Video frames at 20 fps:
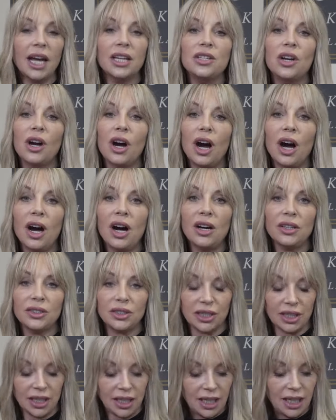and your
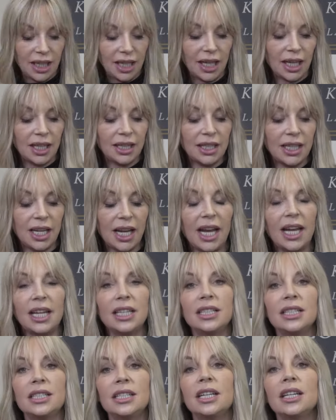arch and the
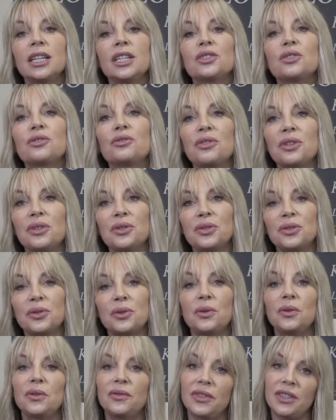end is
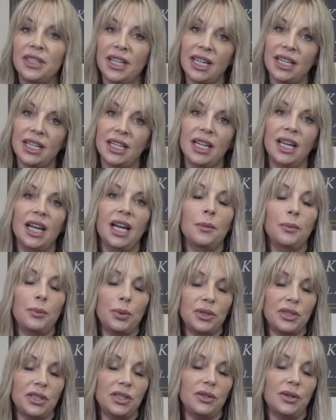crucial for
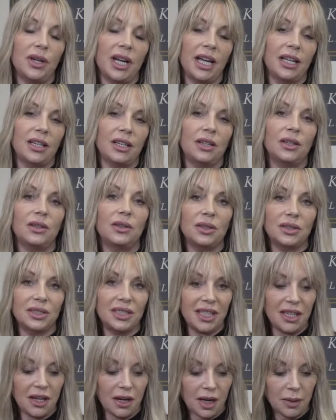then putting your henna
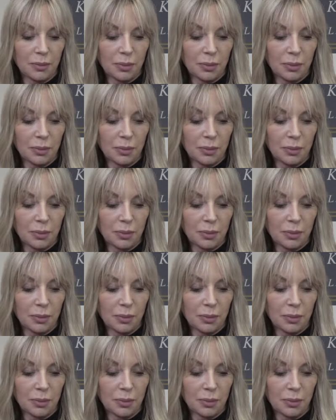onto the